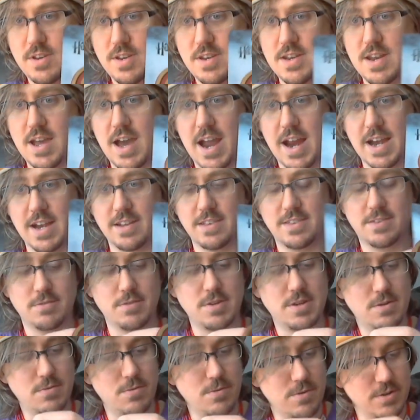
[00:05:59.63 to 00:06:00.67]
9
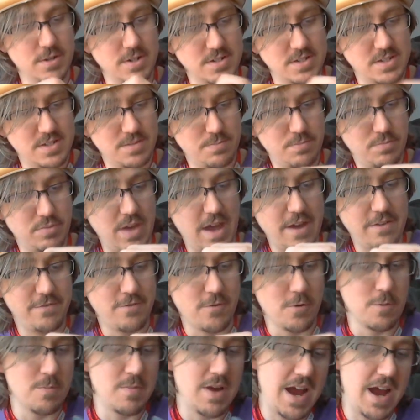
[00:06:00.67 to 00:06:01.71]
3/4,
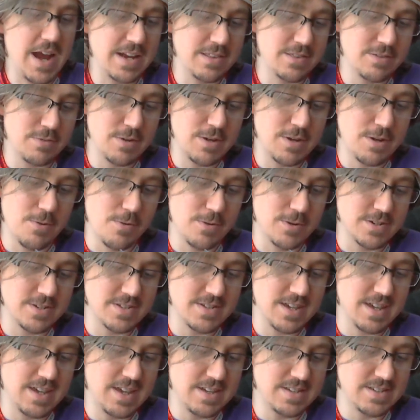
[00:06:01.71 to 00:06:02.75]
platform 9 3/4,
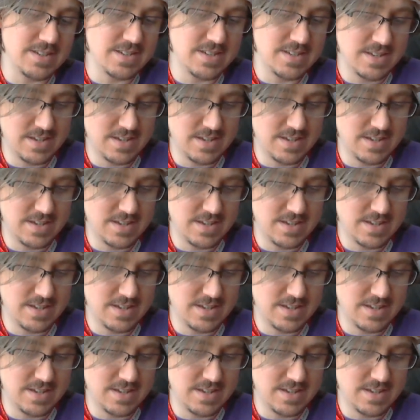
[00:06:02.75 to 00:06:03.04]
I guess.